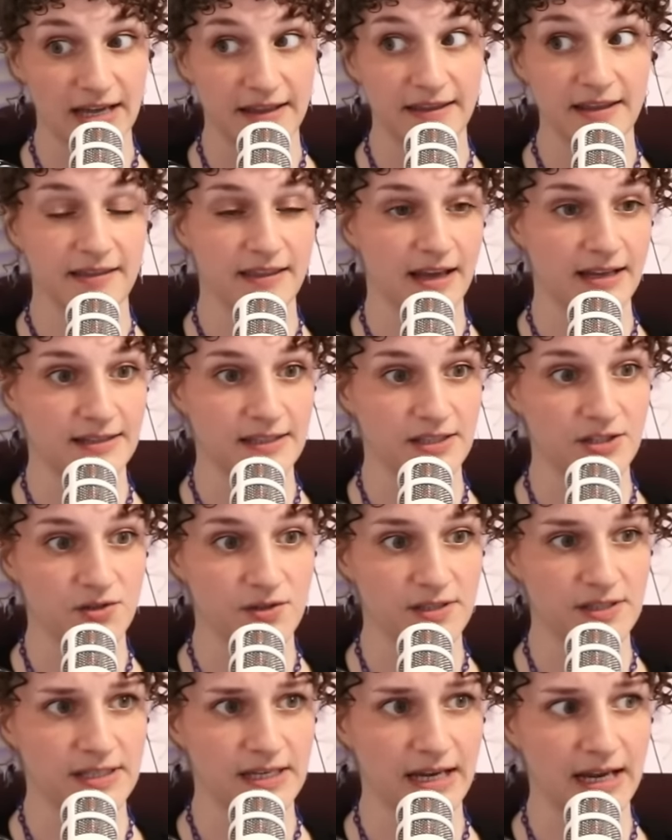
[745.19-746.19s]
I think that's
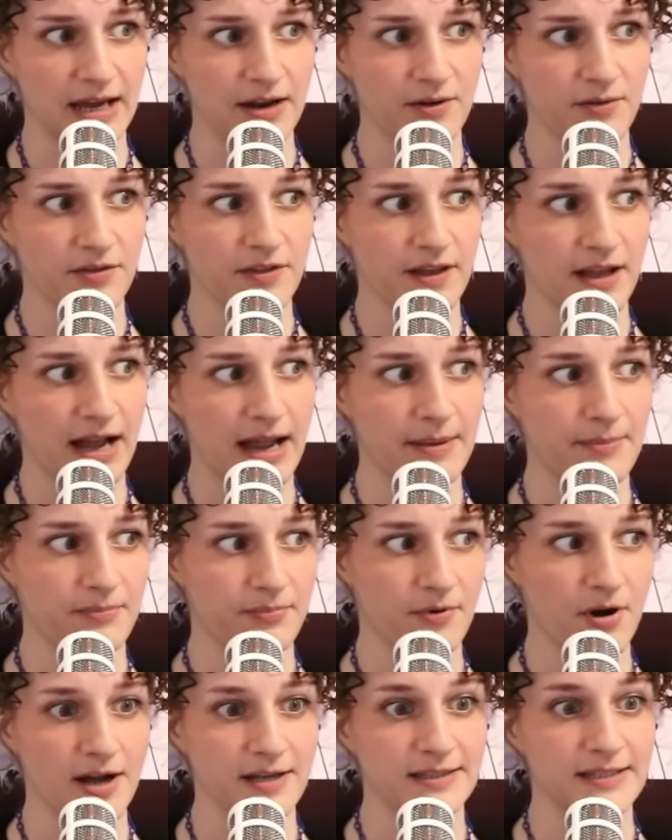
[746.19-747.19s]
interesting. I don't think I
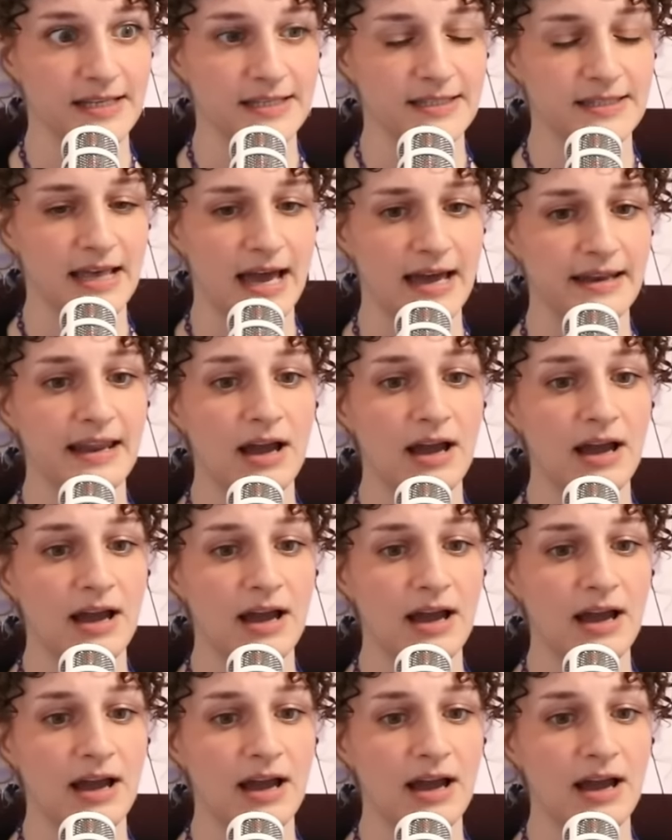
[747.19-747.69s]
processed that.